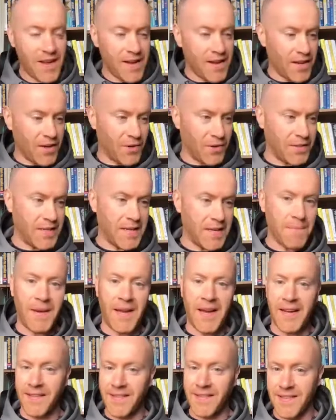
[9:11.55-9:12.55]
you know, dim
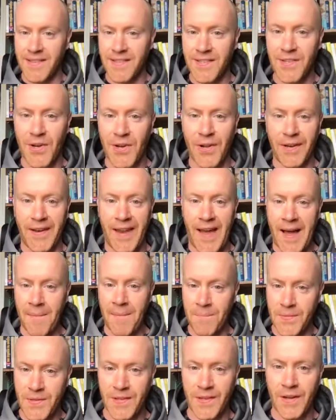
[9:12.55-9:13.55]
lights and salt
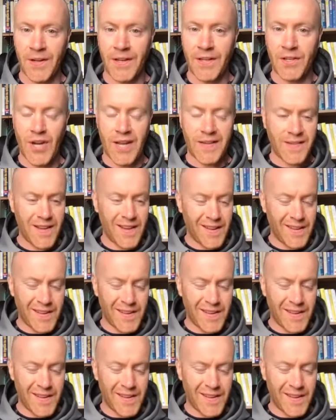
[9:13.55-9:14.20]
lamps and all this jazz.